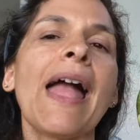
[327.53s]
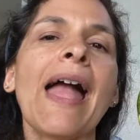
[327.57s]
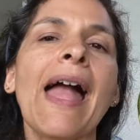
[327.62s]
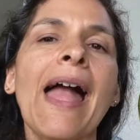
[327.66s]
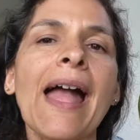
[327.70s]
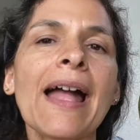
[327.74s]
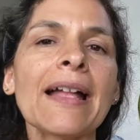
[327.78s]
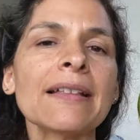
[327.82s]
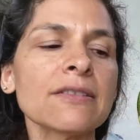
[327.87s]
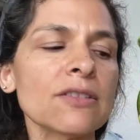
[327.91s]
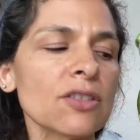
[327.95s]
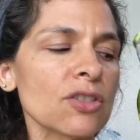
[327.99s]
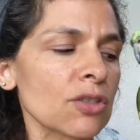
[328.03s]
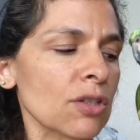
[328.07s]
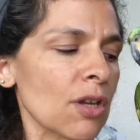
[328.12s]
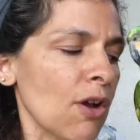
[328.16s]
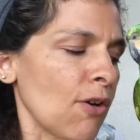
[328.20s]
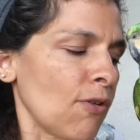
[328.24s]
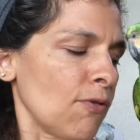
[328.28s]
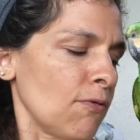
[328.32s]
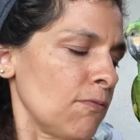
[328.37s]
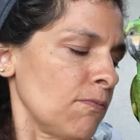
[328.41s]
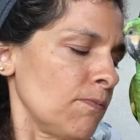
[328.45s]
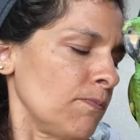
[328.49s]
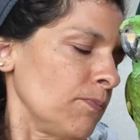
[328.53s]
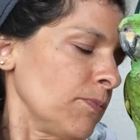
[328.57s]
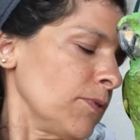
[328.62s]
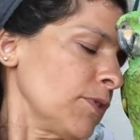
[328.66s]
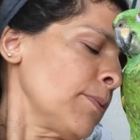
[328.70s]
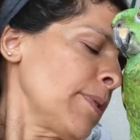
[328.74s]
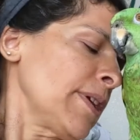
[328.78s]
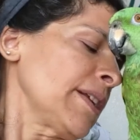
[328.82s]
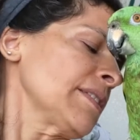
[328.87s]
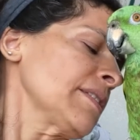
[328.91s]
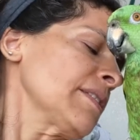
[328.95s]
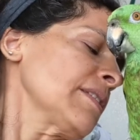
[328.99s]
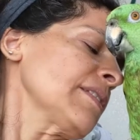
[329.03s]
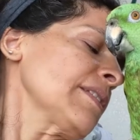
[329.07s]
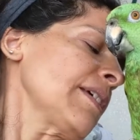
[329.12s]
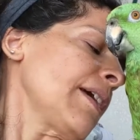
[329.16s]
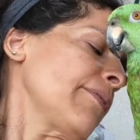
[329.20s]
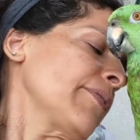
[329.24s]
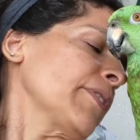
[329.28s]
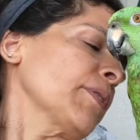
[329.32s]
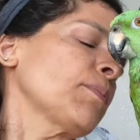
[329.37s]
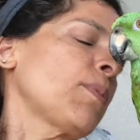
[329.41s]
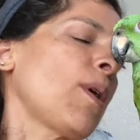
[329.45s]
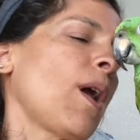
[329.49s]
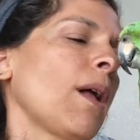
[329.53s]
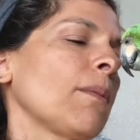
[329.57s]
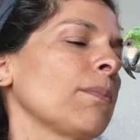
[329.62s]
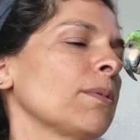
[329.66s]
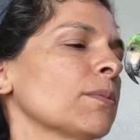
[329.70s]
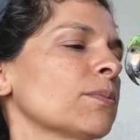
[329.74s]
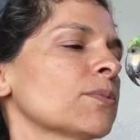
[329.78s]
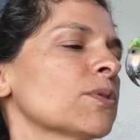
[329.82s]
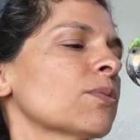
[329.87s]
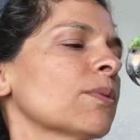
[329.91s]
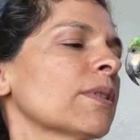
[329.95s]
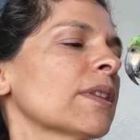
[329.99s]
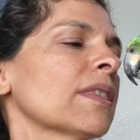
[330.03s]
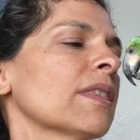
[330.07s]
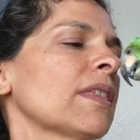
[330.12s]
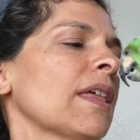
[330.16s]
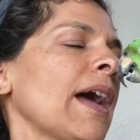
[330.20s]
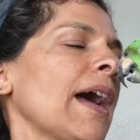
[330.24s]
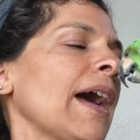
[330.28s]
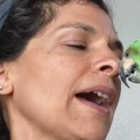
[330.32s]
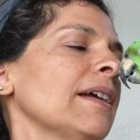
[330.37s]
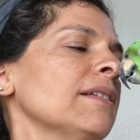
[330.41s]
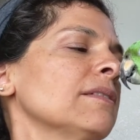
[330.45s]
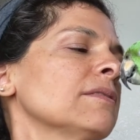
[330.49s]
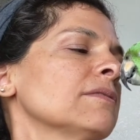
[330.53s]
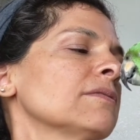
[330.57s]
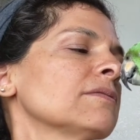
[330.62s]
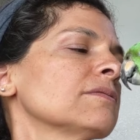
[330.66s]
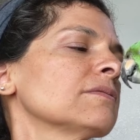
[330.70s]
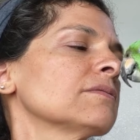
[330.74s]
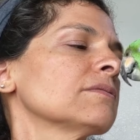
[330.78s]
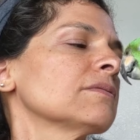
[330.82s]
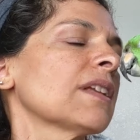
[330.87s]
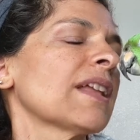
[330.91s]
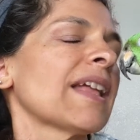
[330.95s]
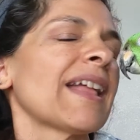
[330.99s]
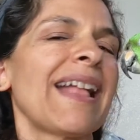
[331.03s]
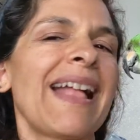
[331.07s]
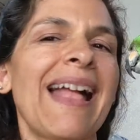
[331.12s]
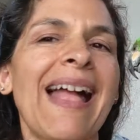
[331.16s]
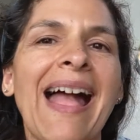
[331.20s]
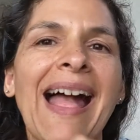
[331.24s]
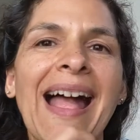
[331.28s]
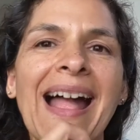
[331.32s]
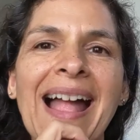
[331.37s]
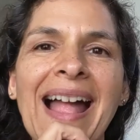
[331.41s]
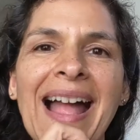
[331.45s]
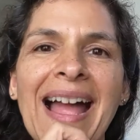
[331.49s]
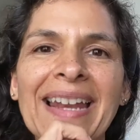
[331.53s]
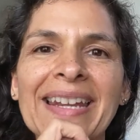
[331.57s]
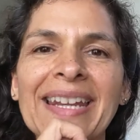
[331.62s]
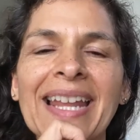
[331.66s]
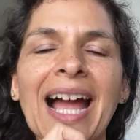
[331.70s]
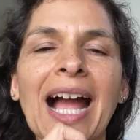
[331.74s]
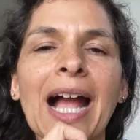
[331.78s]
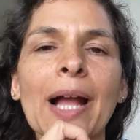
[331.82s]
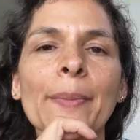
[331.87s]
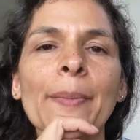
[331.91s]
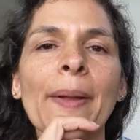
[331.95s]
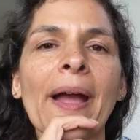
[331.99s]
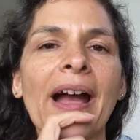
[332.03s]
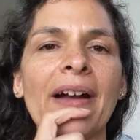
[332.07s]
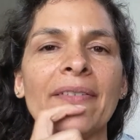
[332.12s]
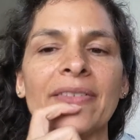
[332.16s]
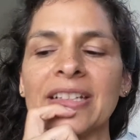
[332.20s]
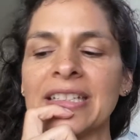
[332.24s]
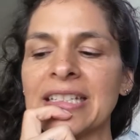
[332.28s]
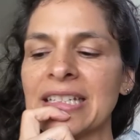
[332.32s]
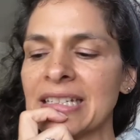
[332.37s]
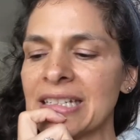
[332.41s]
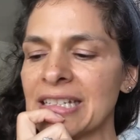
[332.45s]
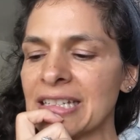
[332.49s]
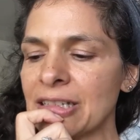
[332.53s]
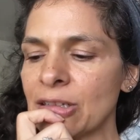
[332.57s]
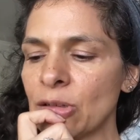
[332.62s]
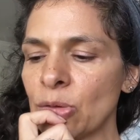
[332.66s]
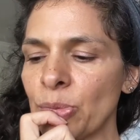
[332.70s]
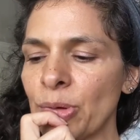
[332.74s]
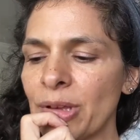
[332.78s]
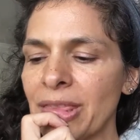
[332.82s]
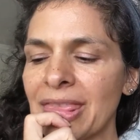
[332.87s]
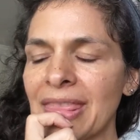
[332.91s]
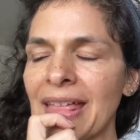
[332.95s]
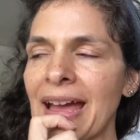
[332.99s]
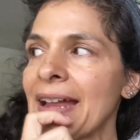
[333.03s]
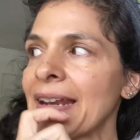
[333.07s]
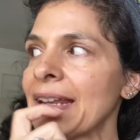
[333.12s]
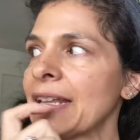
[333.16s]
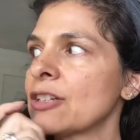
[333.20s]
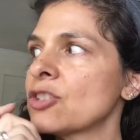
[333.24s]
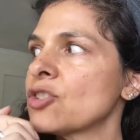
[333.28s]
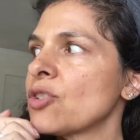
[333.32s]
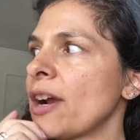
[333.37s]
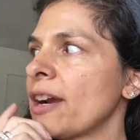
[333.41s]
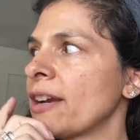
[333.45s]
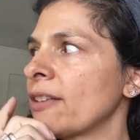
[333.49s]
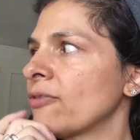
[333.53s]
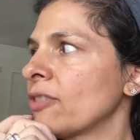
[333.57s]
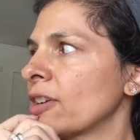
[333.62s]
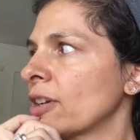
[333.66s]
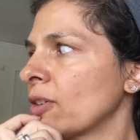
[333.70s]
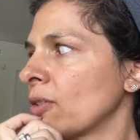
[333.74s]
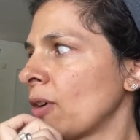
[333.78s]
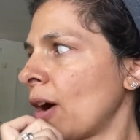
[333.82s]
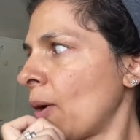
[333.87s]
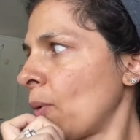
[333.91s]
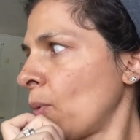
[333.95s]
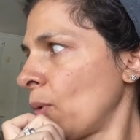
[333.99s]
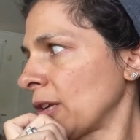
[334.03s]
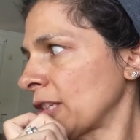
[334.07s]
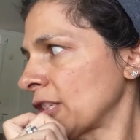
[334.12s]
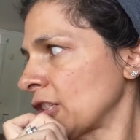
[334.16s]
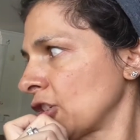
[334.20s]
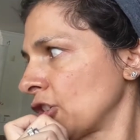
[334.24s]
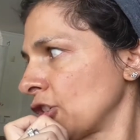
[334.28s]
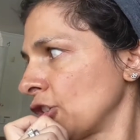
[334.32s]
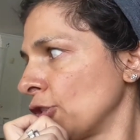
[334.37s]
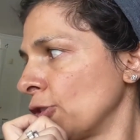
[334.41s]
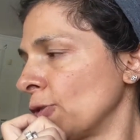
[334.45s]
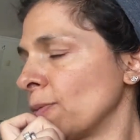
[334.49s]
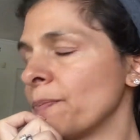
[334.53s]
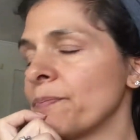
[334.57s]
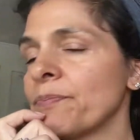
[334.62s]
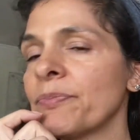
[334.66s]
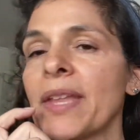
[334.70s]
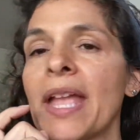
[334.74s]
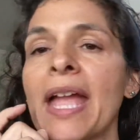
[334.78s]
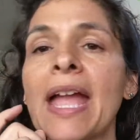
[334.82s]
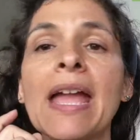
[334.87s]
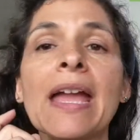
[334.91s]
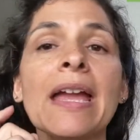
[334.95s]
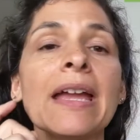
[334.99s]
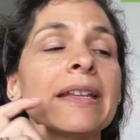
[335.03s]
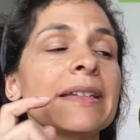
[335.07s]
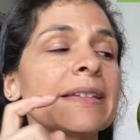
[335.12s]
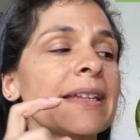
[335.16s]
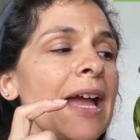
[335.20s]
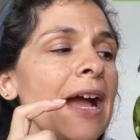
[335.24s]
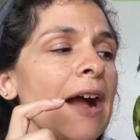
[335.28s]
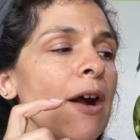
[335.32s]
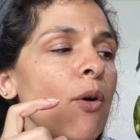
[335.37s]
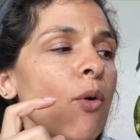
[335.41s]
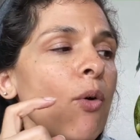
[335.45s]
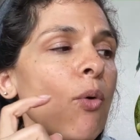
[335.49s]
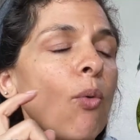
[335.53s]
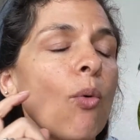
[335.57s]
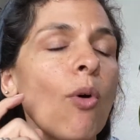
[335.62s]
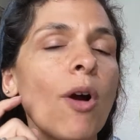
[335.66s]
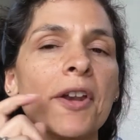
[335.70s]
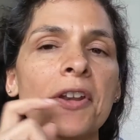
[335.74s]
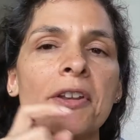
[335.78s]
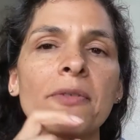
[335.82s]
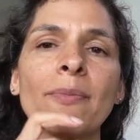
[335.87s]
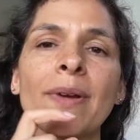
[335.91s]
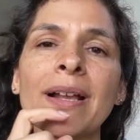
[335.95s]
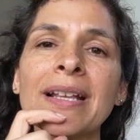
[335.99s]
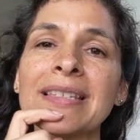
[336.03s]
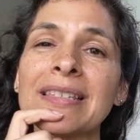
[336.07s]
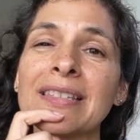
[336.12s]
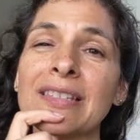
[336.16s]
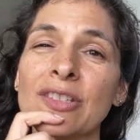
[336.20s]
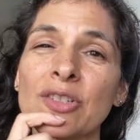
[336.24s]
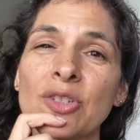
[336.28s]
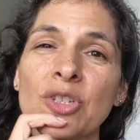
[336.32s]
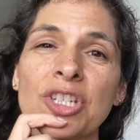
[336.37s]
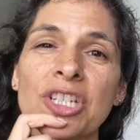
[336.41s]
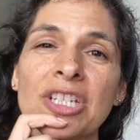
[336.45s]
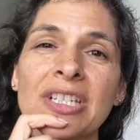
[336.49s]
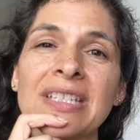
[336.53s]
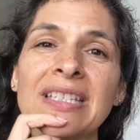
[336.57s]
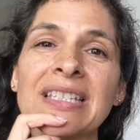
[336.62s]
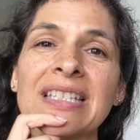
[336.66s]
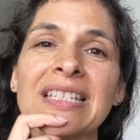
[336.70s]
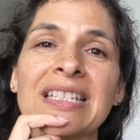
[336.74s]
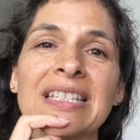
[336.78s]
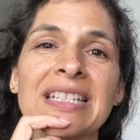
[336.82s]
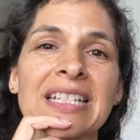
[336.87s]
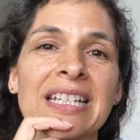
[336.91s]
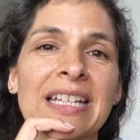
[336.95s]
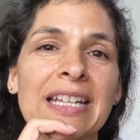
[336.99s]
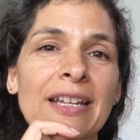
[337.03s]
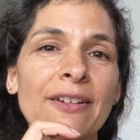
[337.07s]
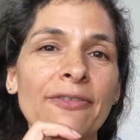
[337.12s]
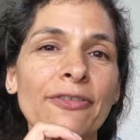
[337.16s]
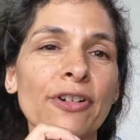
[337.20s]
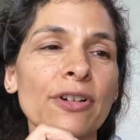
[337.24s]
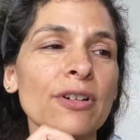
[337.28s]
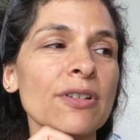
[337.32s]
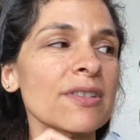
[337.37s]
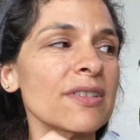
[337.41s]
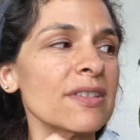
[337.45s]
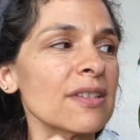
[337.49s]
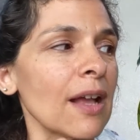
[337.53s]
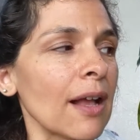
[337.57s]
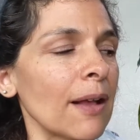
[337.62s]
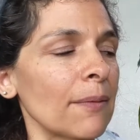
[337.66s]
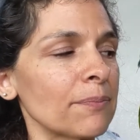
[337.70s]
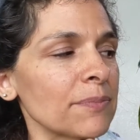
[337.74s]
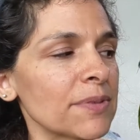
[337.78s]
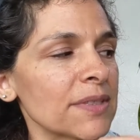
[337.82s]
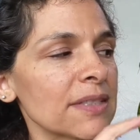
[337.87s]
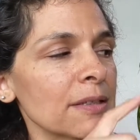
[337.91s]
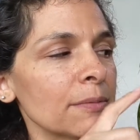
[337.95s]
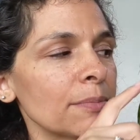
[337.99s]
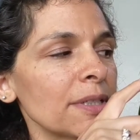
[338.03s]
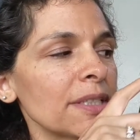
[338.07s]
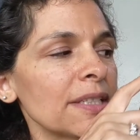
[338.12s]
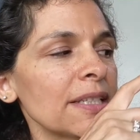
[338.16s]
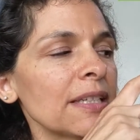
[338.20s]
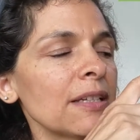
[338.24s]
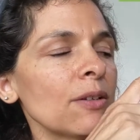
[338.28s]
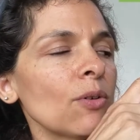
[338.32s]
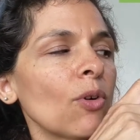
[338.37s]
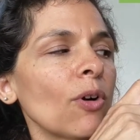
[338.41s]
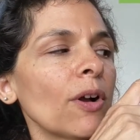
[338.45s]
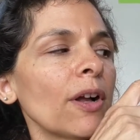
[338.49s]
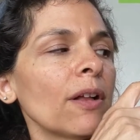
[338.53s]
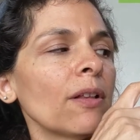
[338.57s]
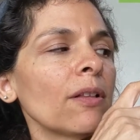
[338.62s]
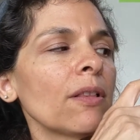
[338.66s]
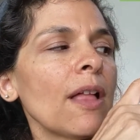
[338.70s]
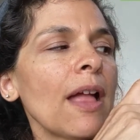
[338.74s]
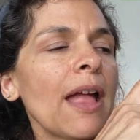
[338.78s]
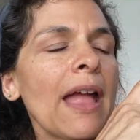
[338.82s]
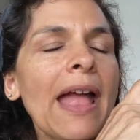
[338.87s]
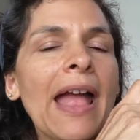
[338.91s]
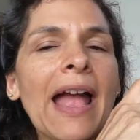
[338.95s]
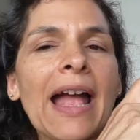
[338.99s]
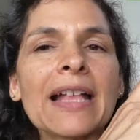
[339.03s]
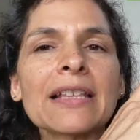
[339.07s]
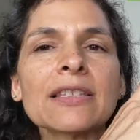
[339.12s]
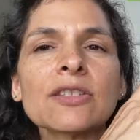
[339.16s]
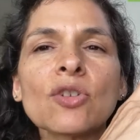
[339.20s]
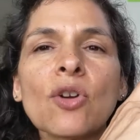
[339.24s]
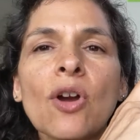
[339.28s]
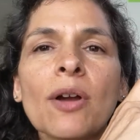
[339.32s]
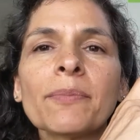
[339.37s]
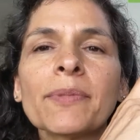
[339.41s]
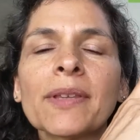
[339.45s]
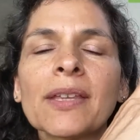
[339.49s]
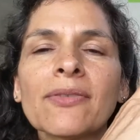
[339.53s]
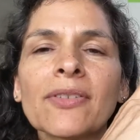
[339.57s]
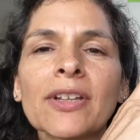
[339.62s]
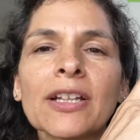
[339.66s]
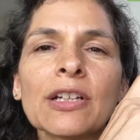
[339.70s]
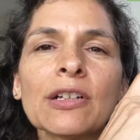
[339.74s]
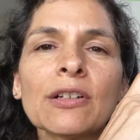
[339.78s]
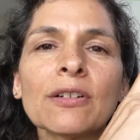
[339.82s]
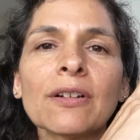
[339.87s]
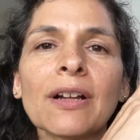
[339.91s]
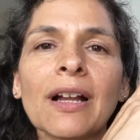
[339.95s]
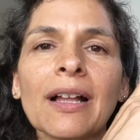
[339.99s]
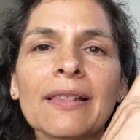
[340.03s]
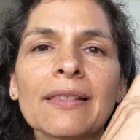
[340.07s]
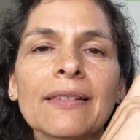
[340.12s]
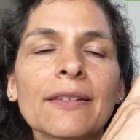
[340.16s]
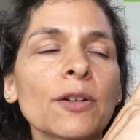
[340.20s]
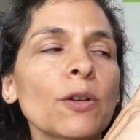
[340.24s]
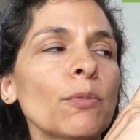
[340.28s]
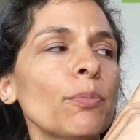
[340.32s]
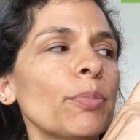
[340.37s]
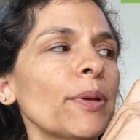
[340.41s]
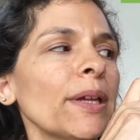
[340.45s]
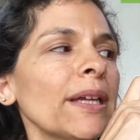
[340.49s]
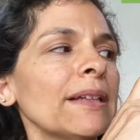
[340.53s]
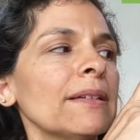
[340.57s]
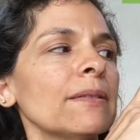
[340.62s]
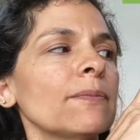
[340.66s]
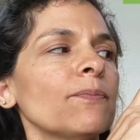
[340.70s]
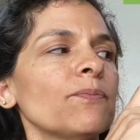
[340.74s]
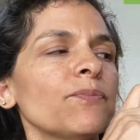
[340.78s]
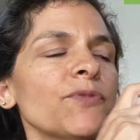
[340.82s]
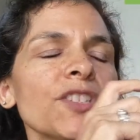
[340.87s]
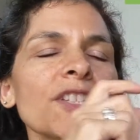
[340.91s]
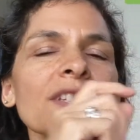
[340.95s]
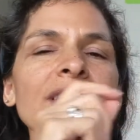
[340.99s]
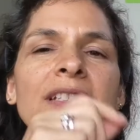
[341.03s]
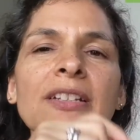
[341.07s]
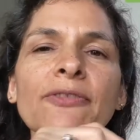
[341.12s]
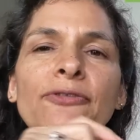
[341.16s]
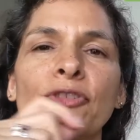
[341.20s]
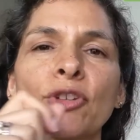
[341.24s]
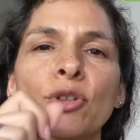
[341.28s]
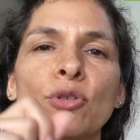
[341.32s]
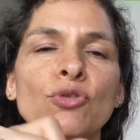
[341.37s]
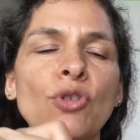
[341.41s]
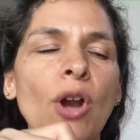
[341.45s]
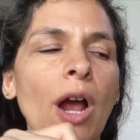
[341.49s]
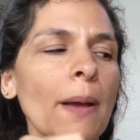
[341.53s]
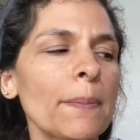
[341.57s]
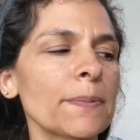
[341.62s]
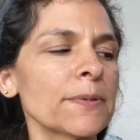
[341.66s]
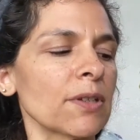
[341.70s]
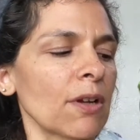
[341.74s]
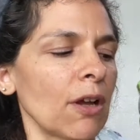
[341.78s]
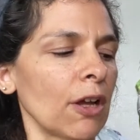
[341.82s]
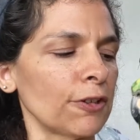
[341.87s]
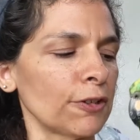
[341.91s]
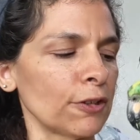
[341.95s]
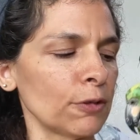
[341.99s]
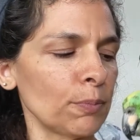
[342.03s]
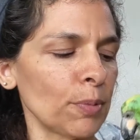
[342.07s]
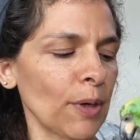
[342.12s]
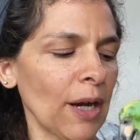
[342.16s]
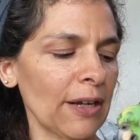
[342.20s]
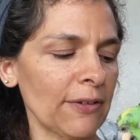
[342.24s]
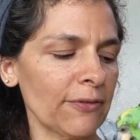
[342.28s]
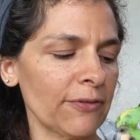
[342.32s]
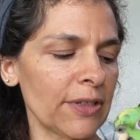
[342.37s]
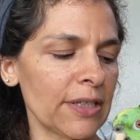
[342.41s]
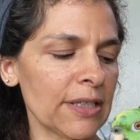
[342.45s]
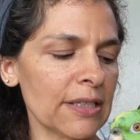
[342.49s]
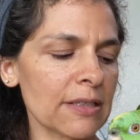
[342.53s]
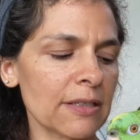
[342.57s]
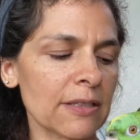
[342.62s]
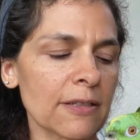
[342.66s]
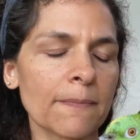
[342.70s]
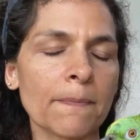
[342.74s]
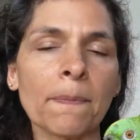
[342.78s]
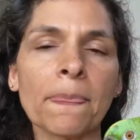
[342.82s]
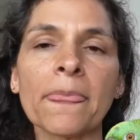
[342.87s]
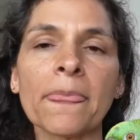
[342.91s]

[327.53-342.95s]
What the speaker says: And so Lorenzo's having problems with that, and I'm having to deal with that and try to figure out what to do. Now, one of my solutions is to give her some CBD oil, and so I'm giving her a little bit, just a few drops on her breakfast